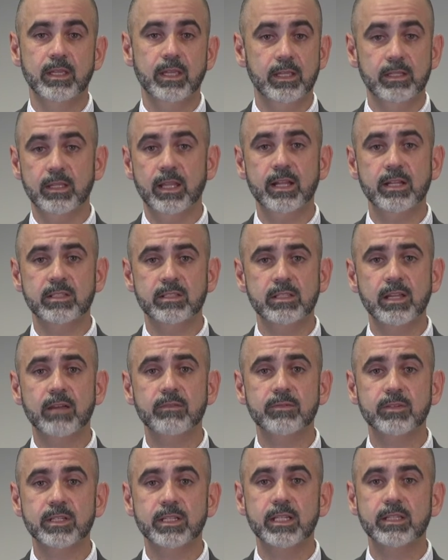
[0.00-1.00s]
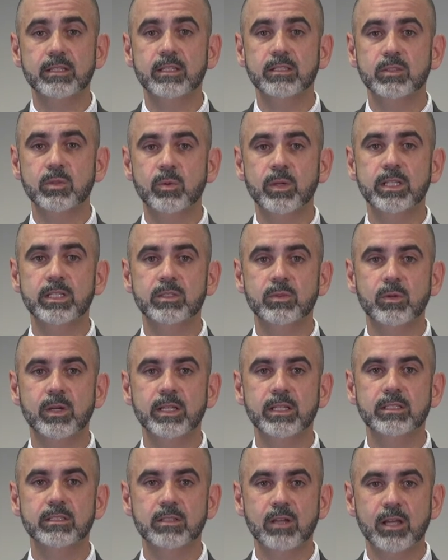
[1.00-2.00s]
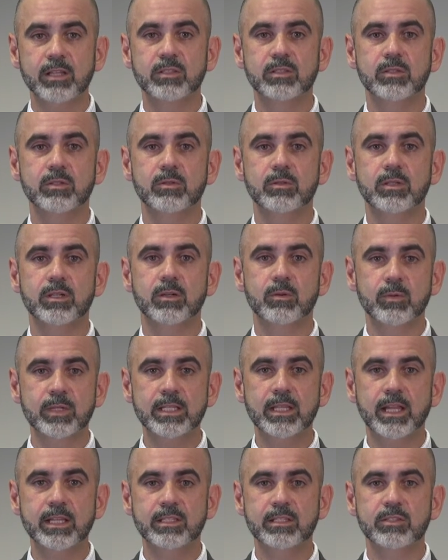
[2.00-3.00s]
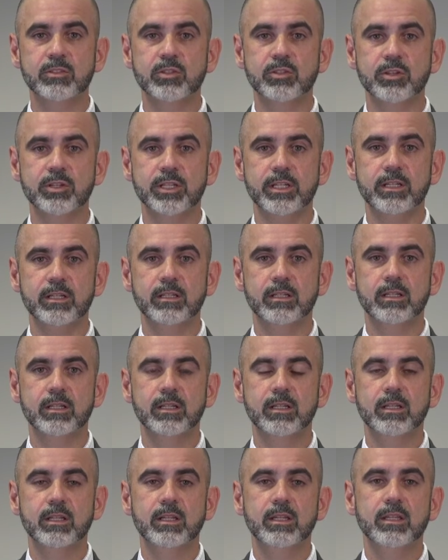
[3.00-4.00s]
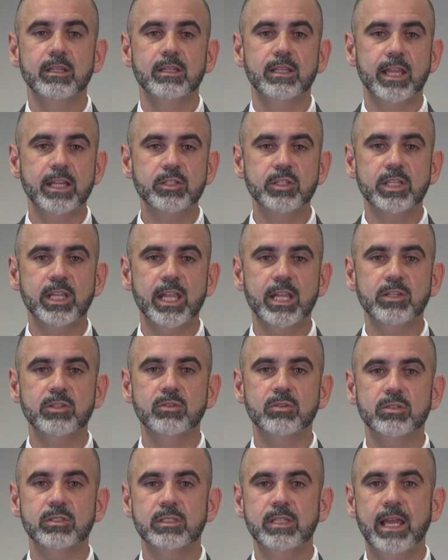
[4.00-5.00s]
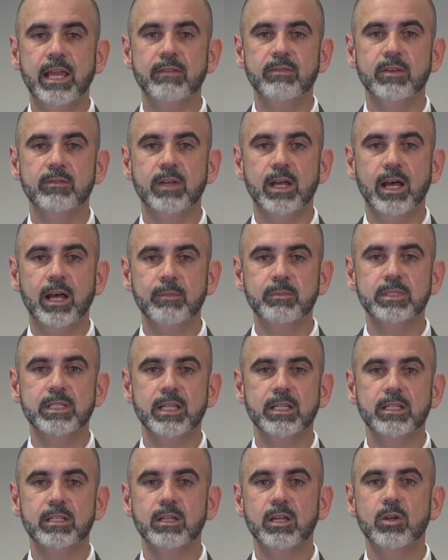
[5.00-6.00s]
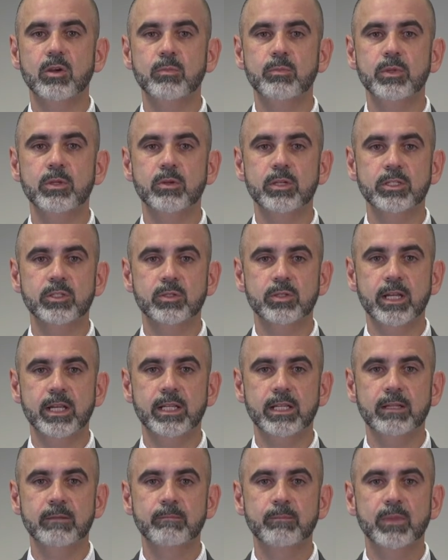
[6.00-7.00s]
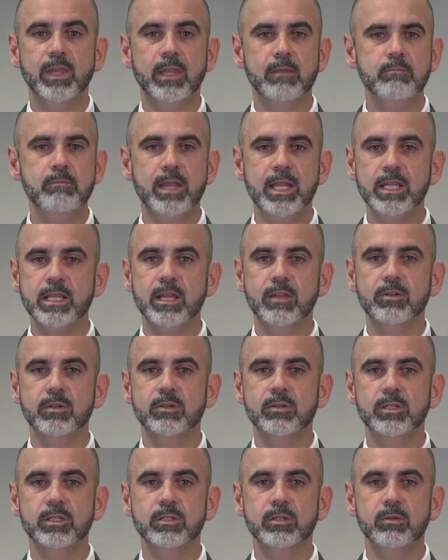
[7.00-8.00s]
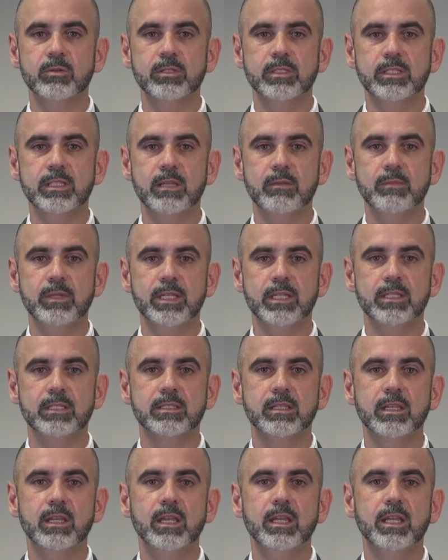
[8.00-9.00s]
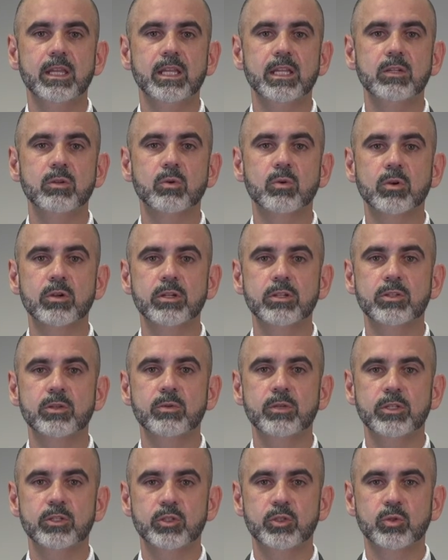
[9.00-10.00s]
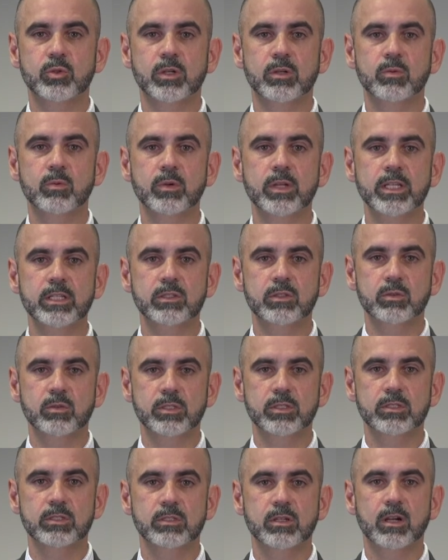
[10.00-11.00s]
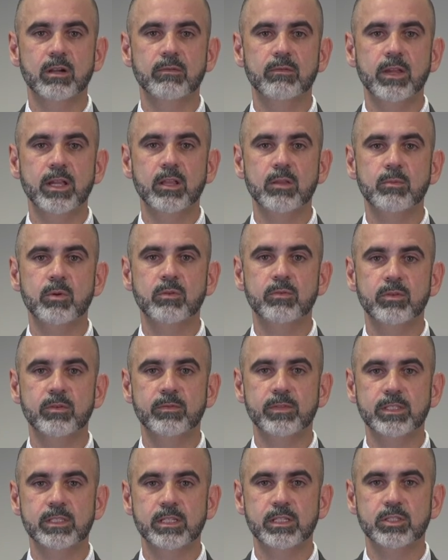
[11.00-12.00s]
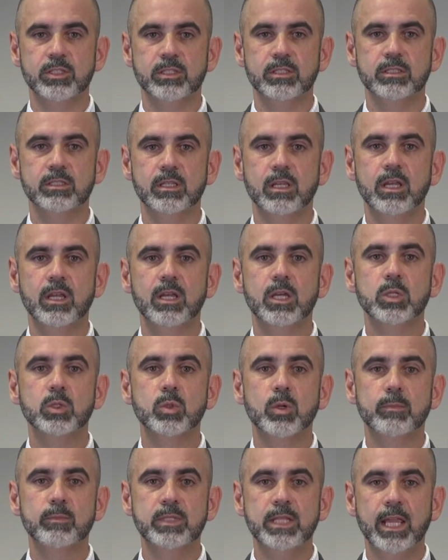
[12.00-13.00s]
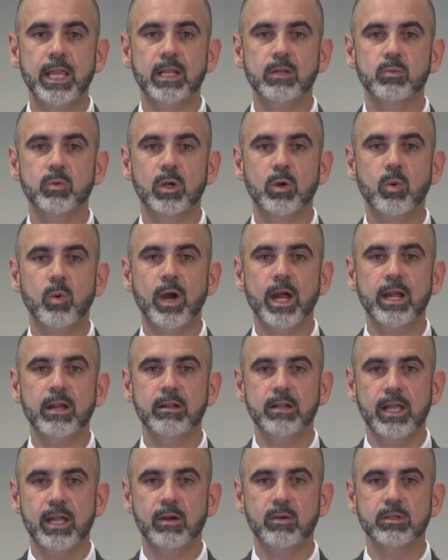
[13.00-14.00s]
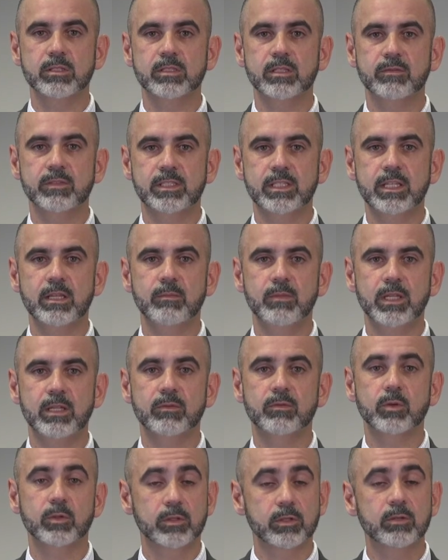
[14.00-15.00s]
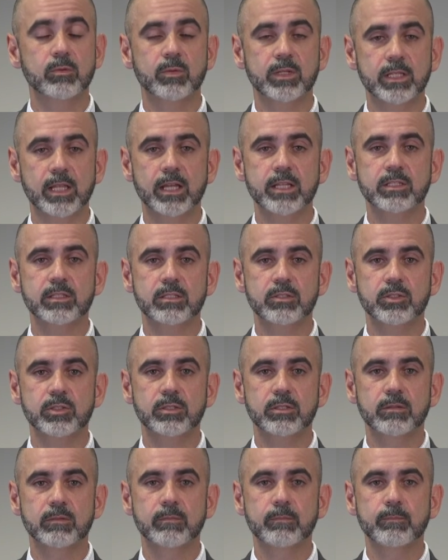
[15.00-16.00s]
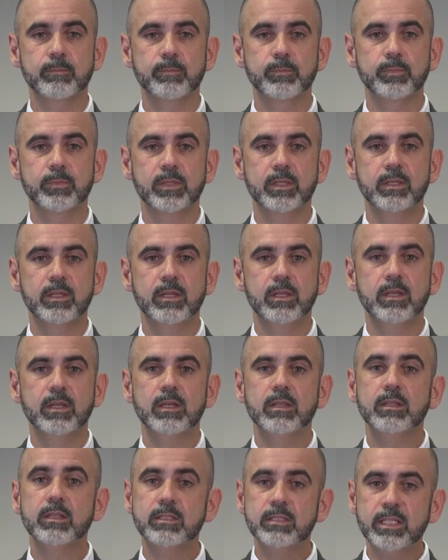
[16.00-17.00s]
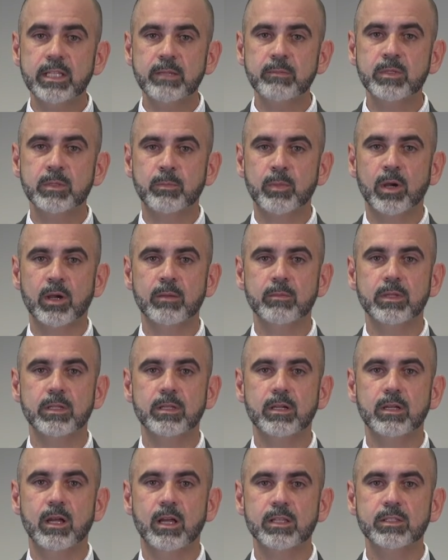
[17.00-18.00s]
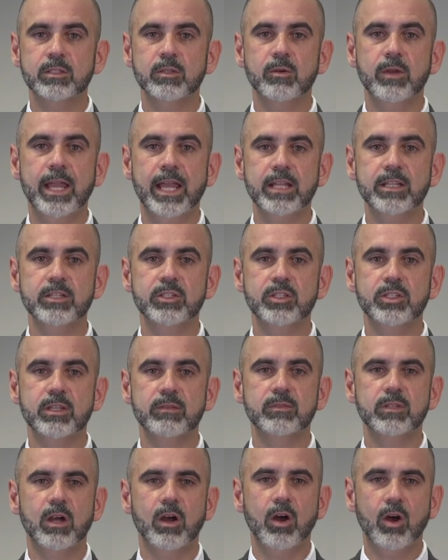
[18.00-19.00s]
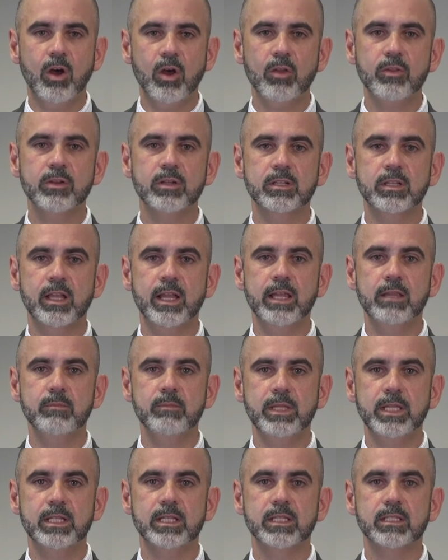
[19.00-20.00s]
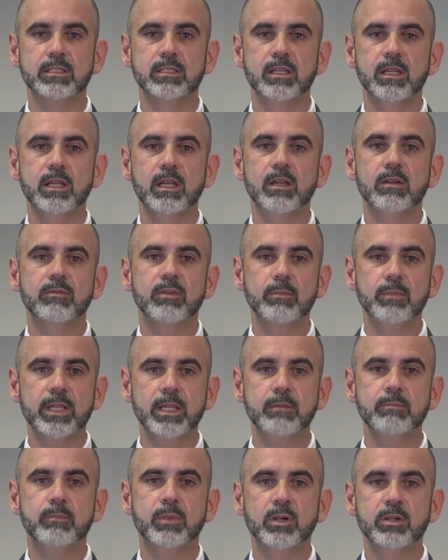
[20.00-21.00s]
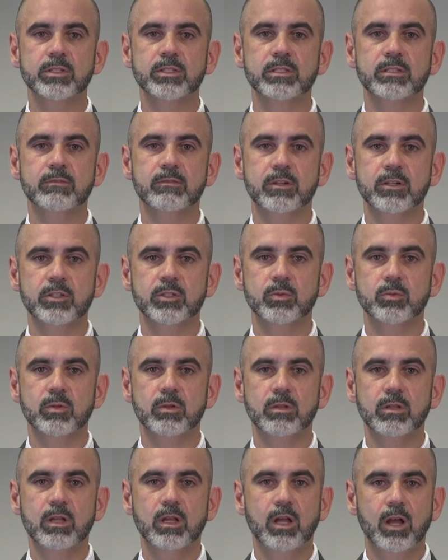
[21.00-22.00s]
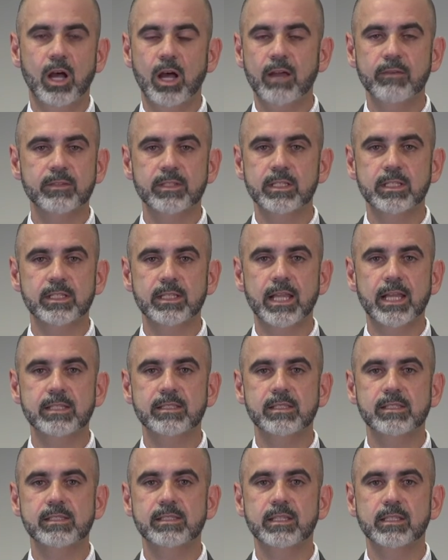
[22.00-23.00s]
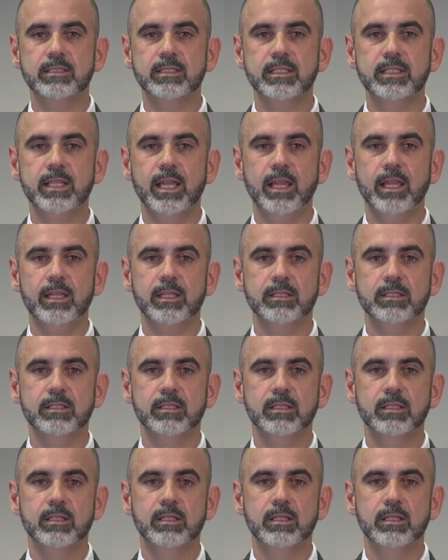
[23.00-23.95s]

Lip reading: And let us not forget that 2020 is also a relicensure year. The educational staff have updated opioid training and many other critical CMEs in order to ensure resources are available for physicians to obtain required hours of CME for their relicensure. The team department also had to shift all their client meetings from in-person to virtual, often in less than 60 days.